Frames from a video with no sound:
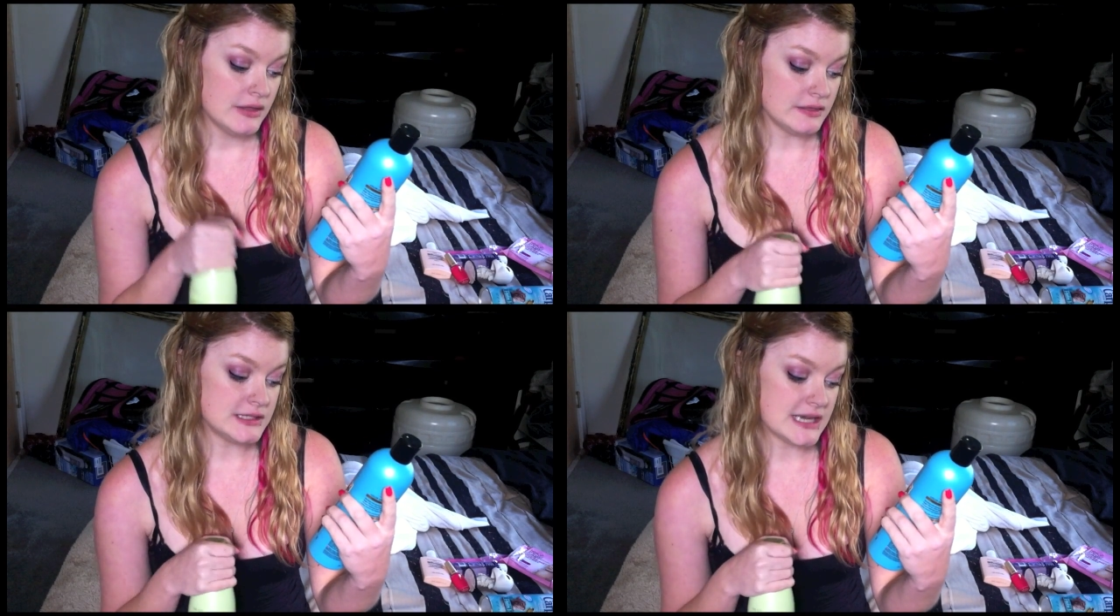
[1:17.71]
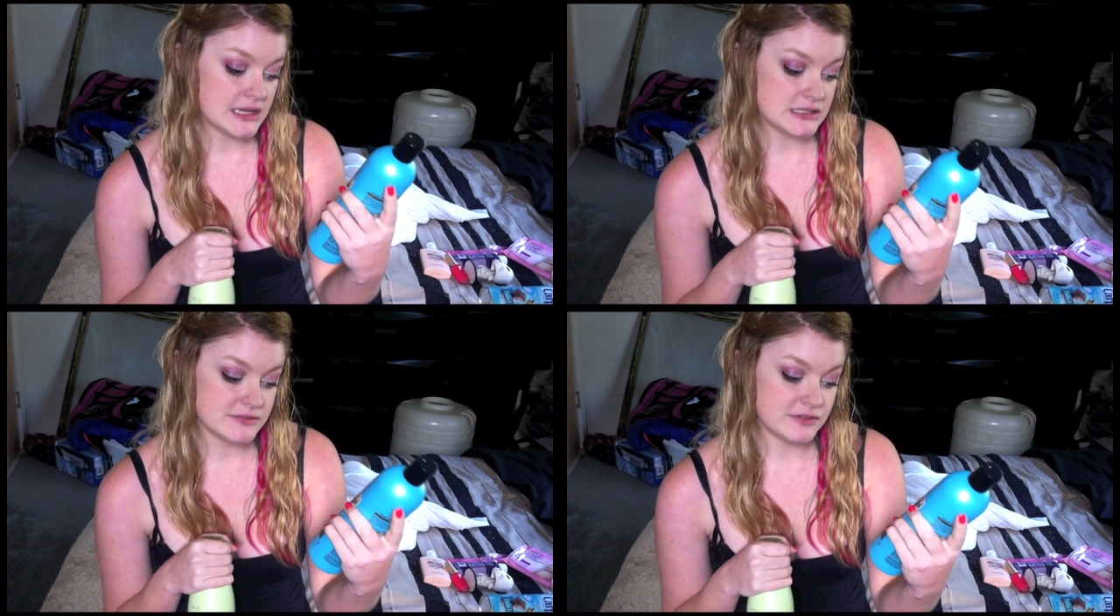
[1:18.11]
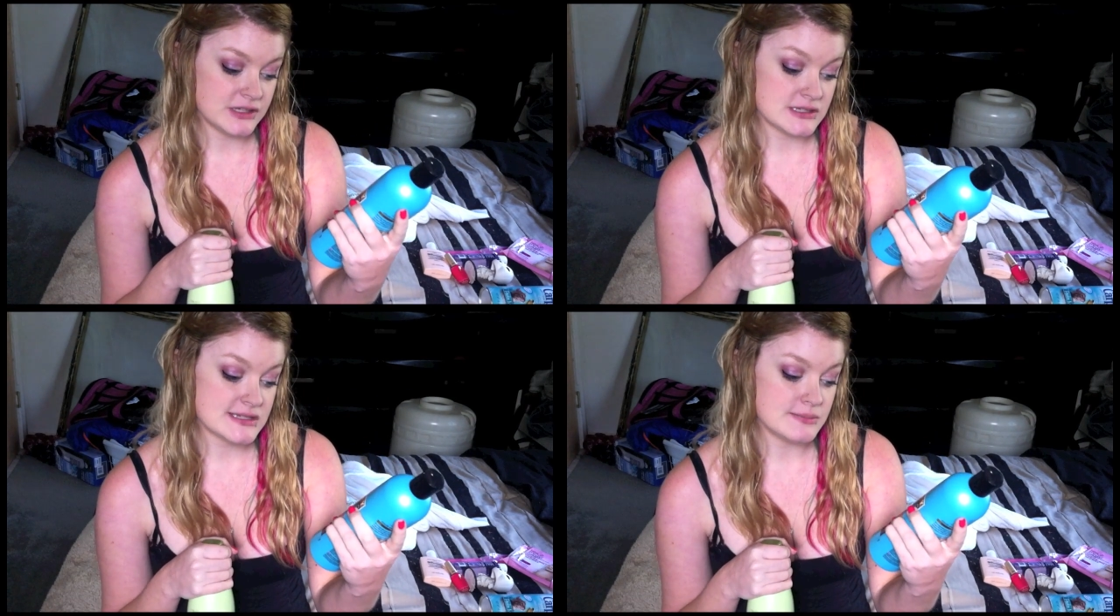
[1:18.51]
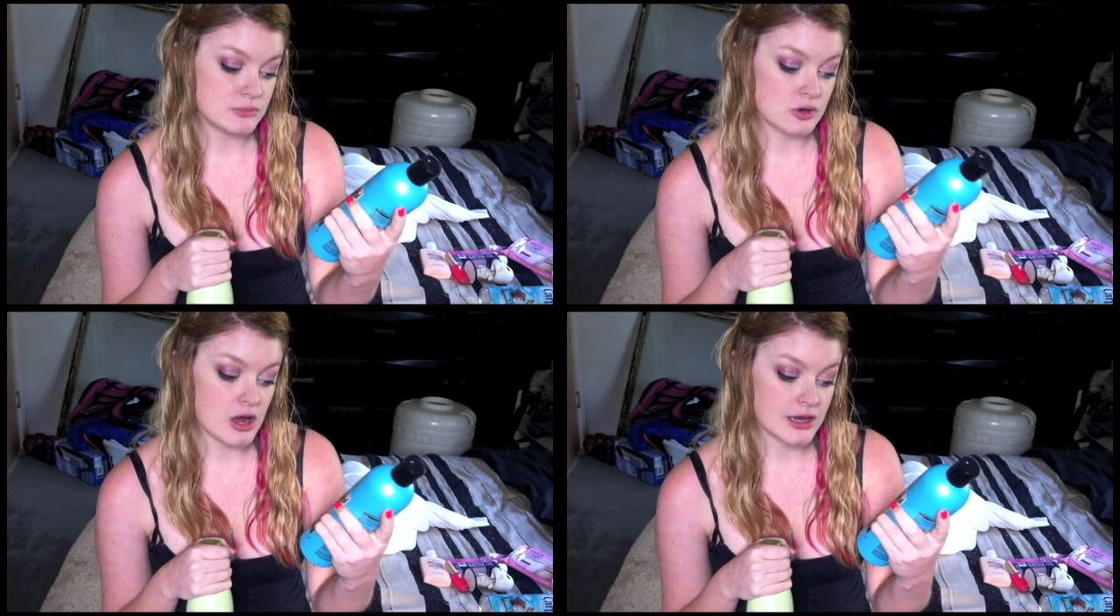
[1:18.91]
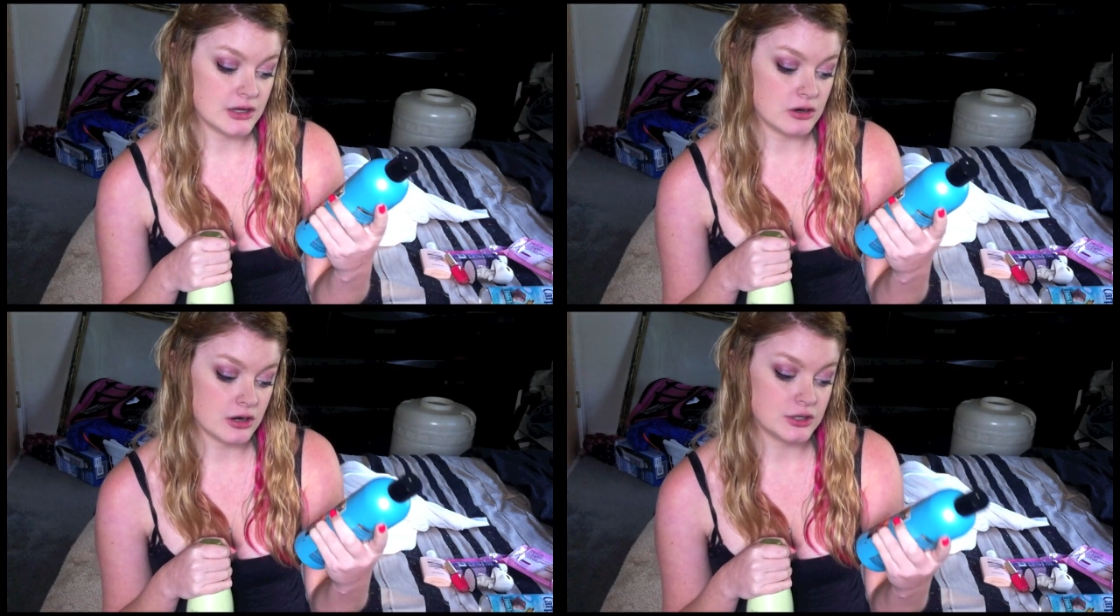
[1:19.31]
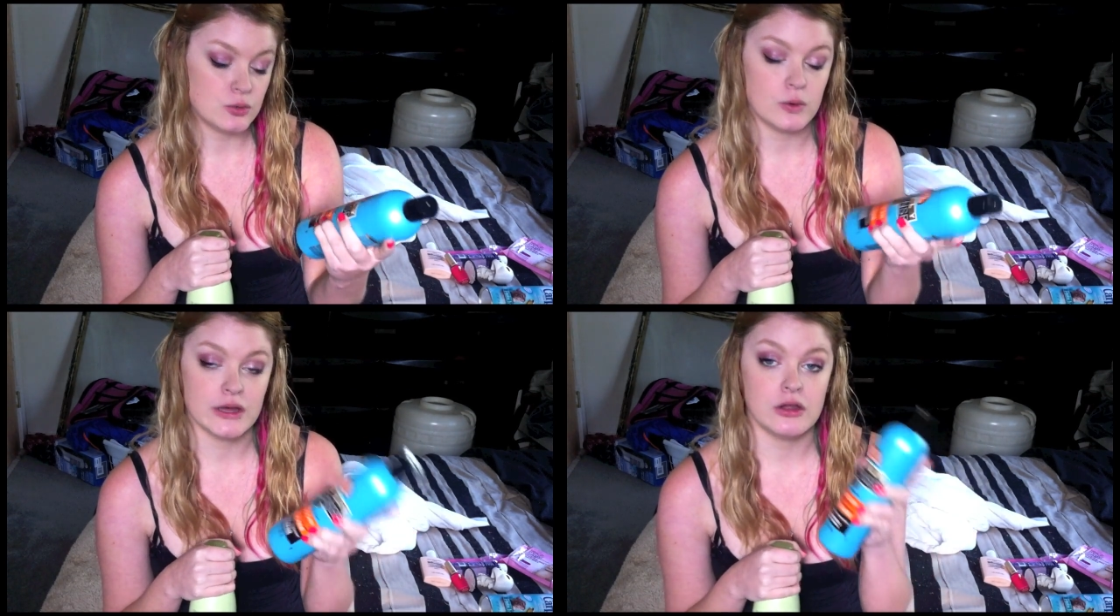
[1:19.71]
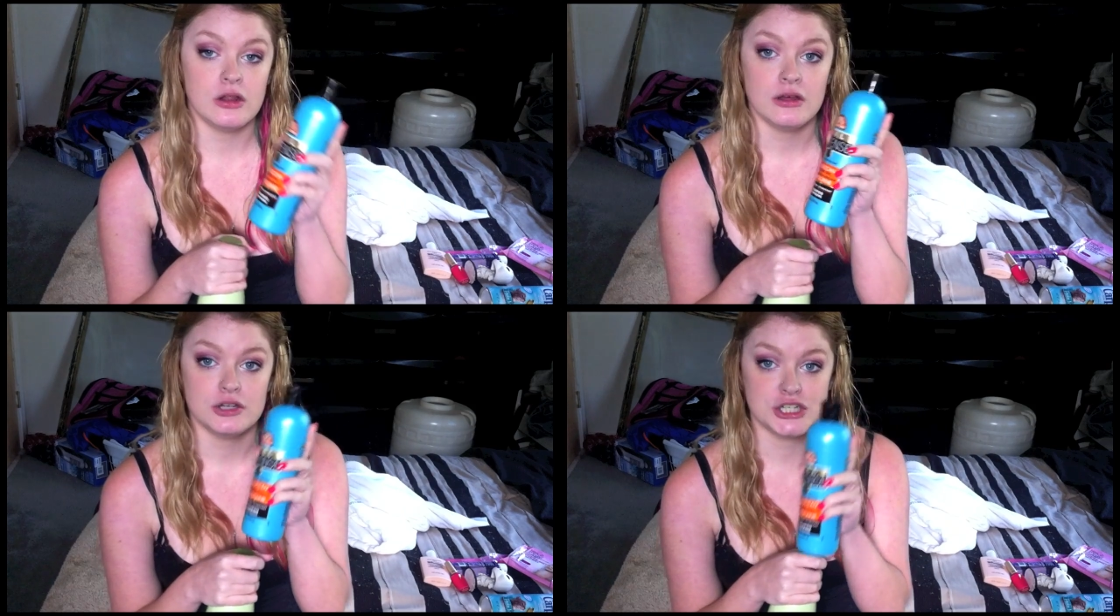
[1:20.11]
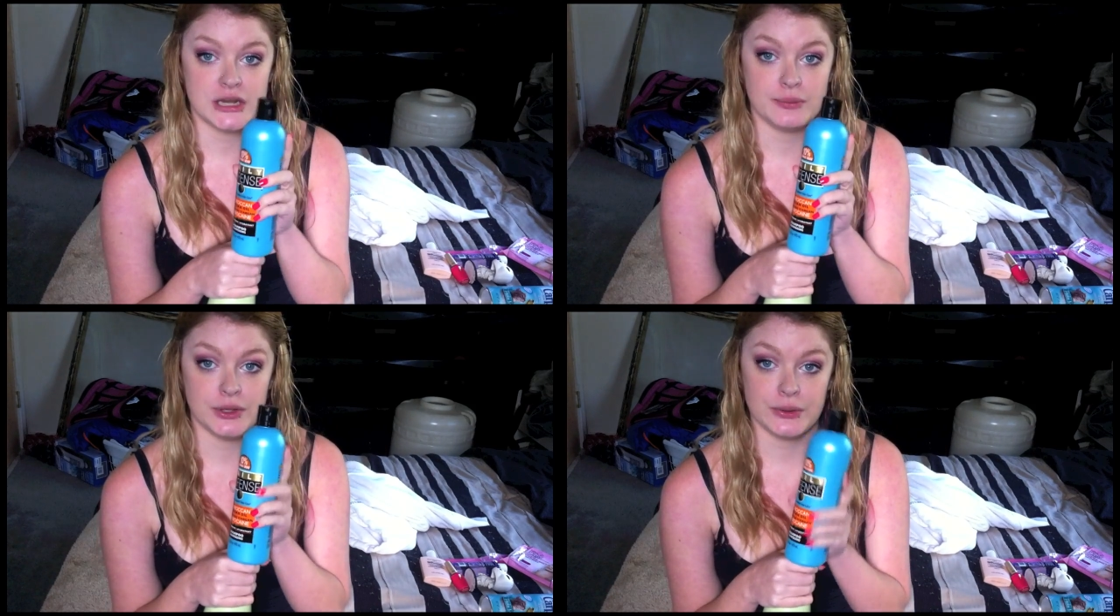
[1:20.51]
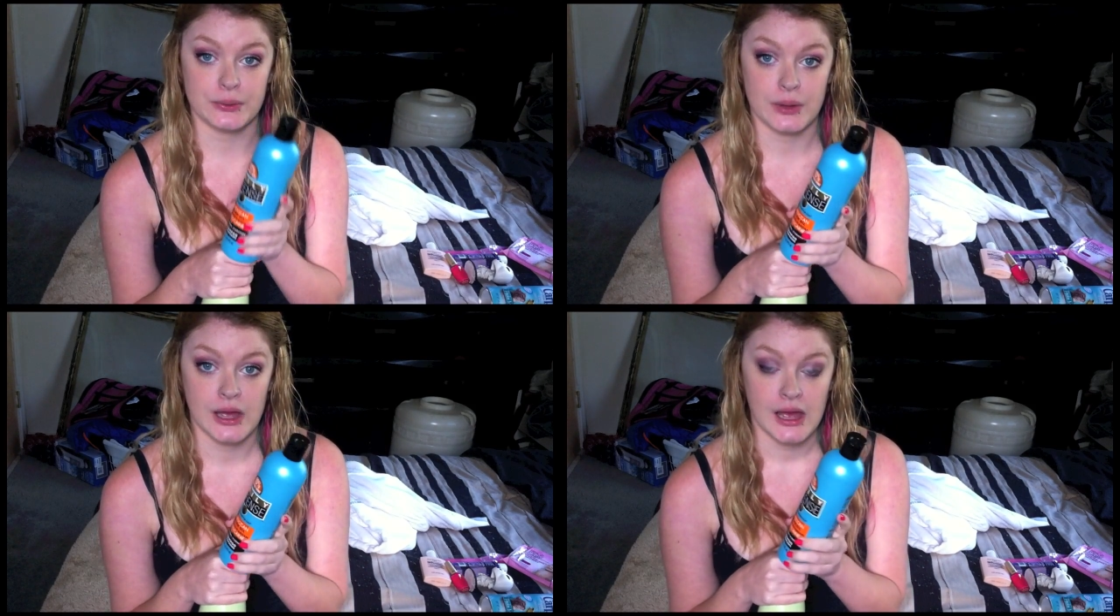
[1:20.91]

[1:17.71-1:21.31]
the Daily Defense Moroccan Argan Oil shampoo